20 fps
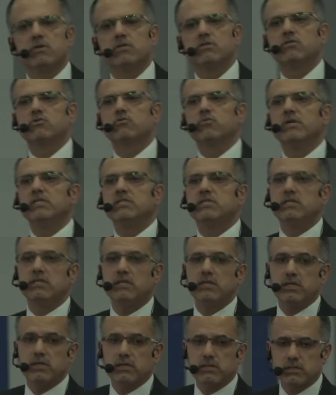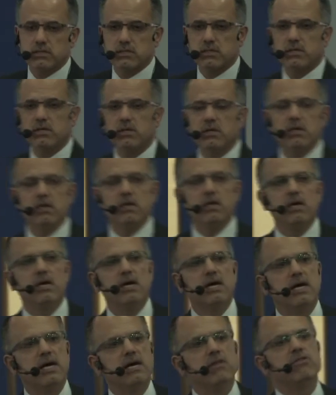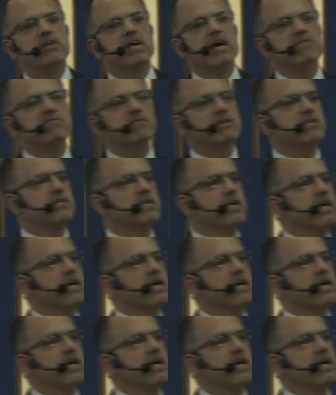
was 20 years and the average